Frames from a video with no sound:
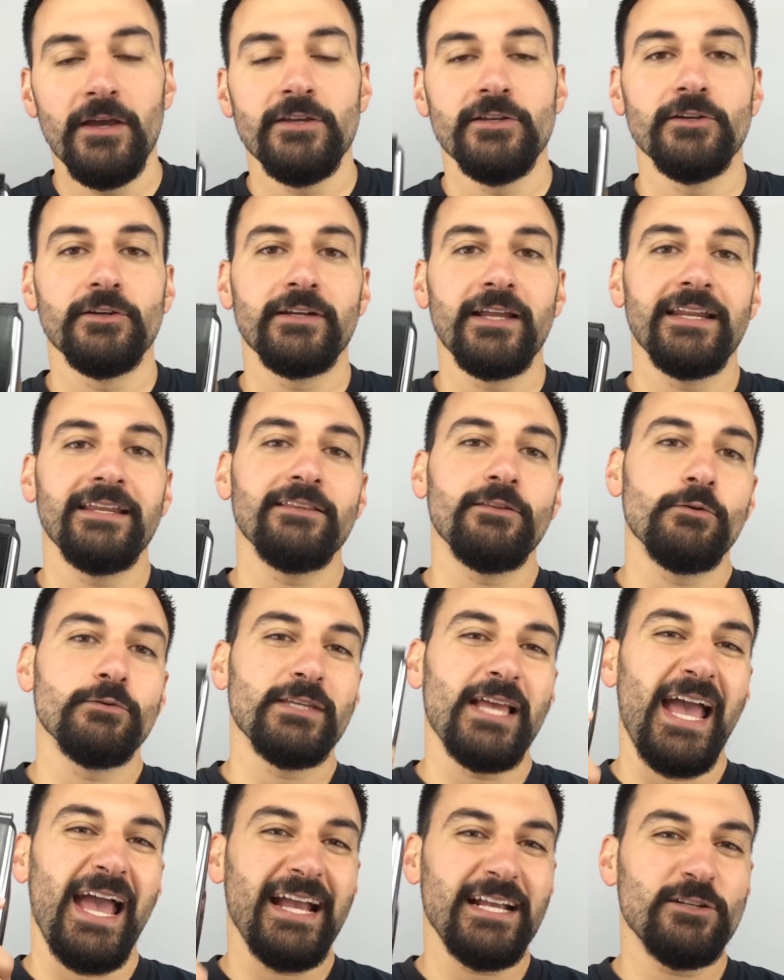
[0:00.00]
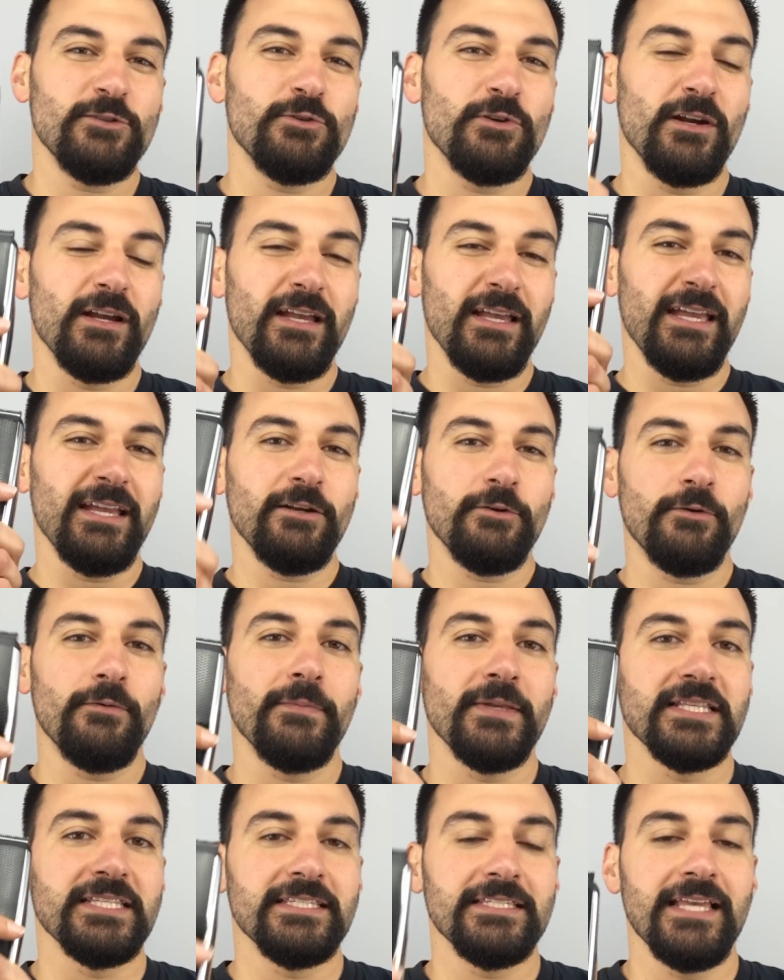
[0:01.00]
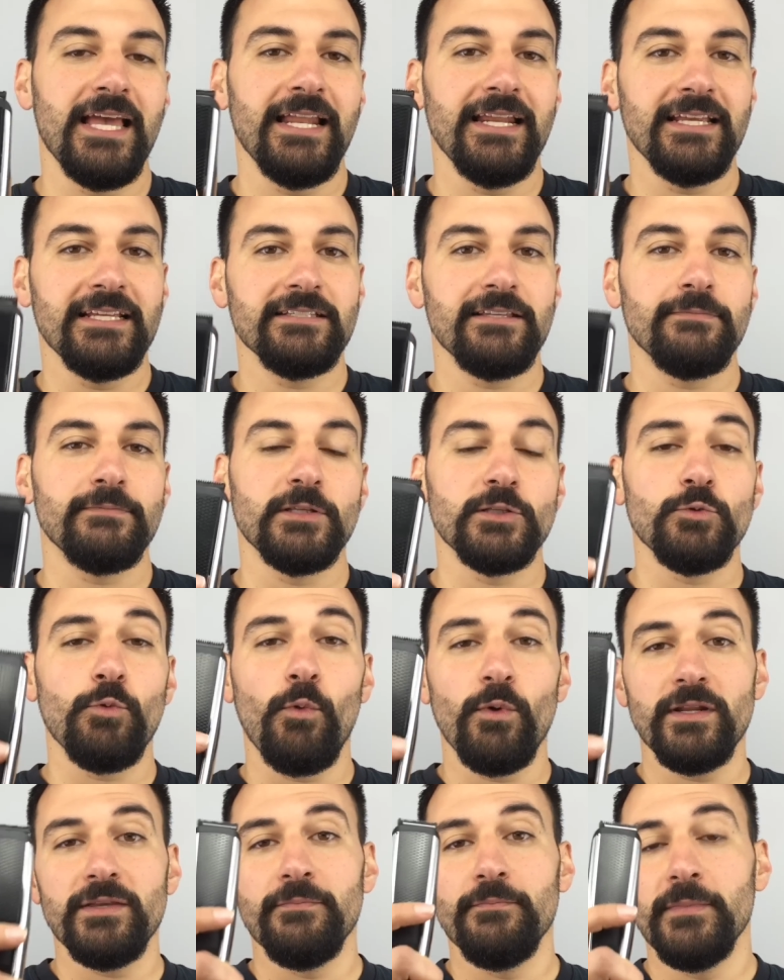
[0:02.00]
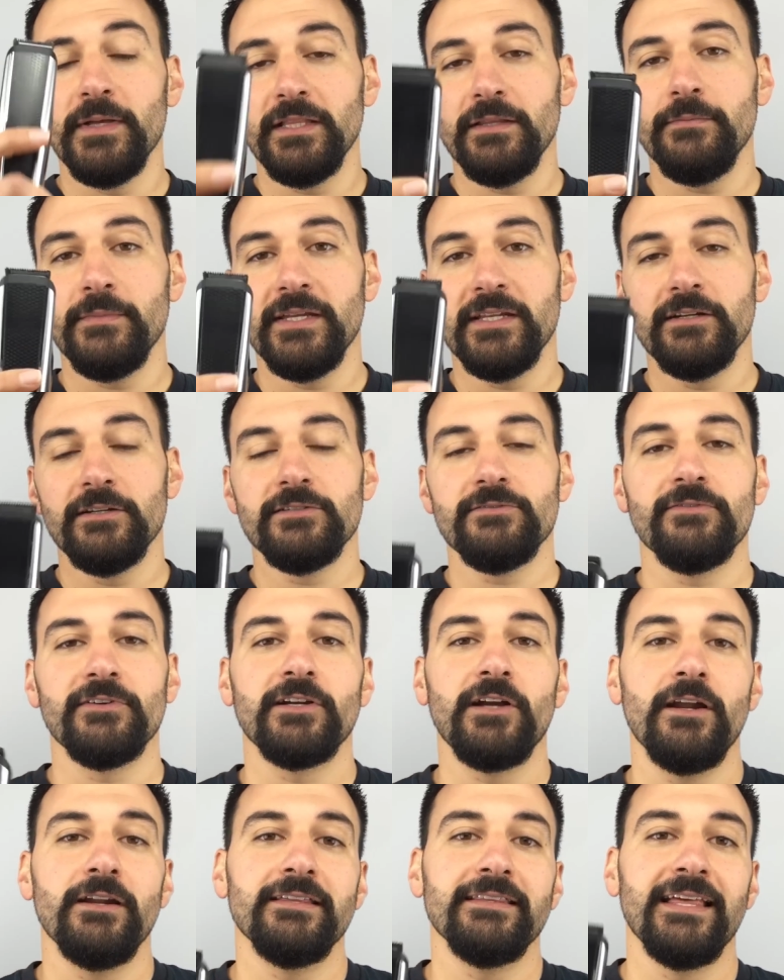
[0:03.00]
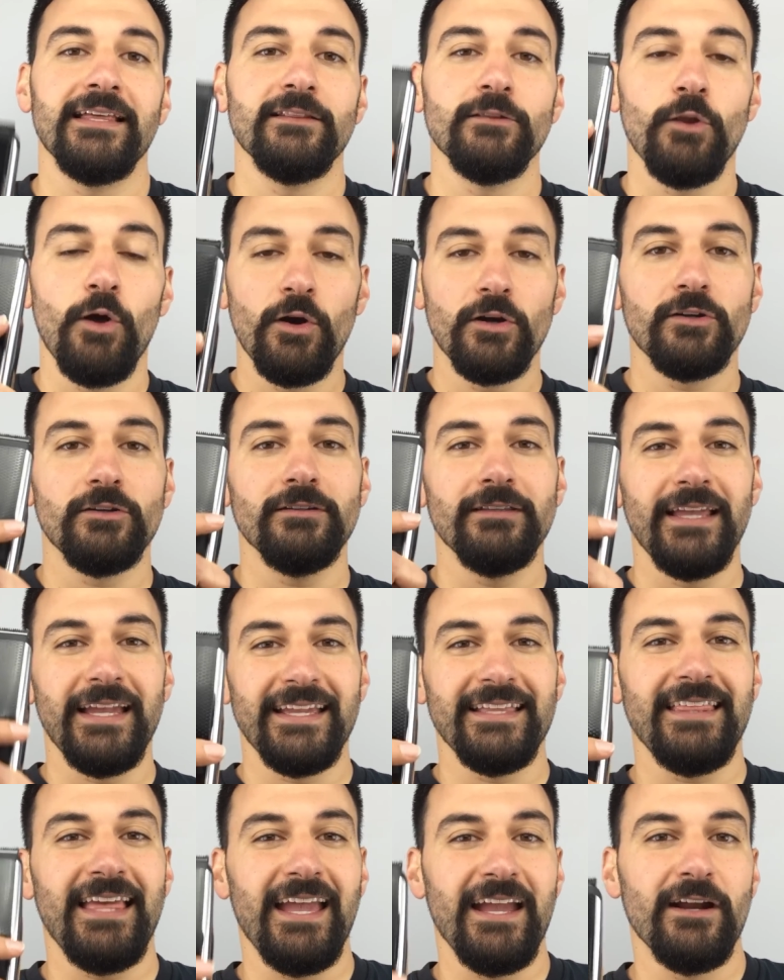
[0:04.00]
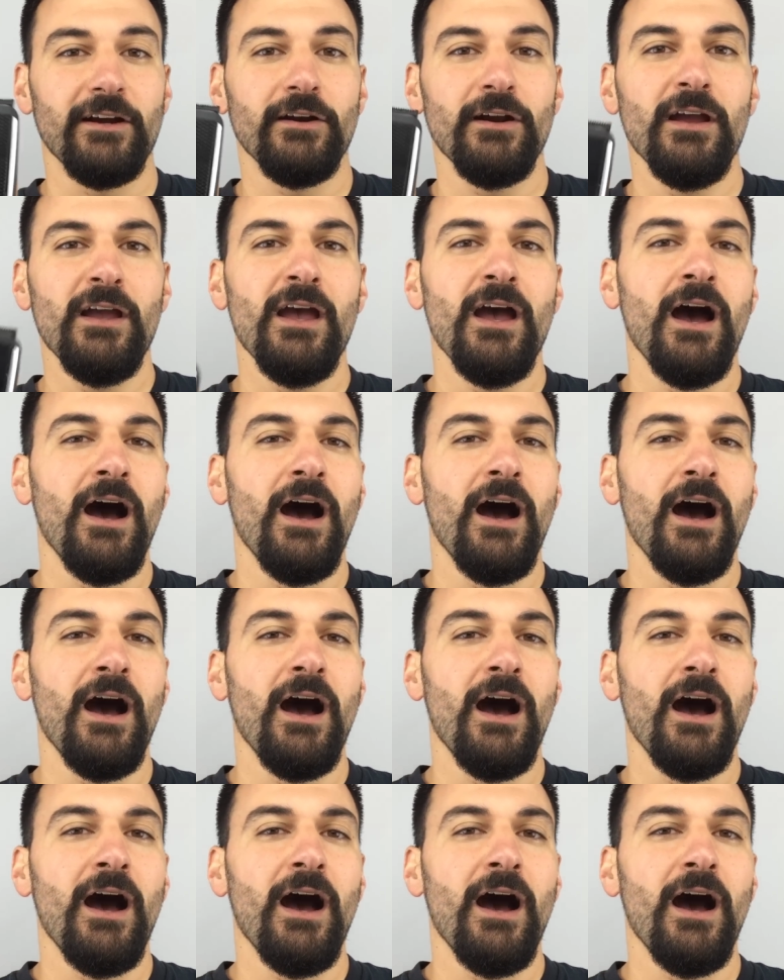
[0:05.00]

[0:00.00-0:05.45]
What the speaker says: You're getting those extra increment settings up to 20 millimeters for cutting that longer length hair.